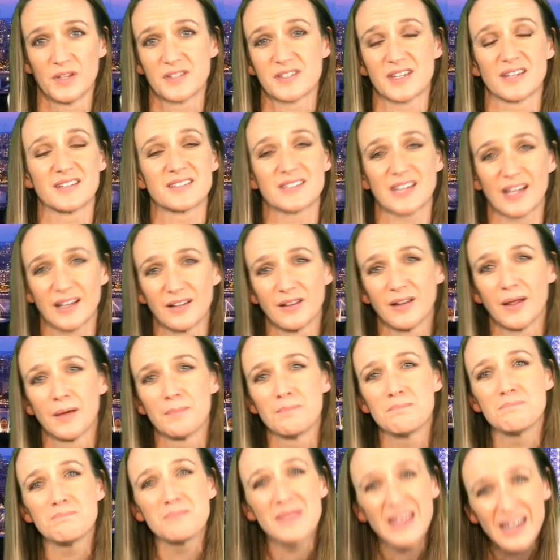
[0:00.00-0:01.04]
until
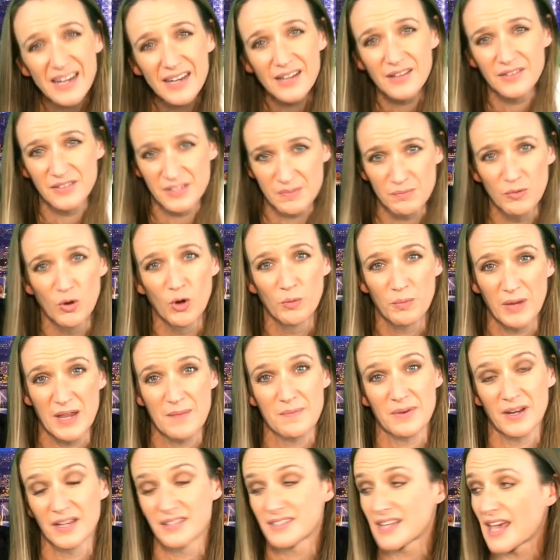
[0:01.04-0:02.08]
millions more
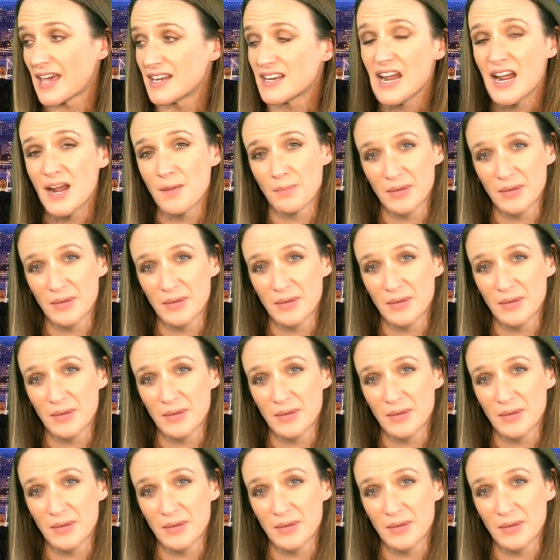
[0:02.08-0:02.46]
people are dead,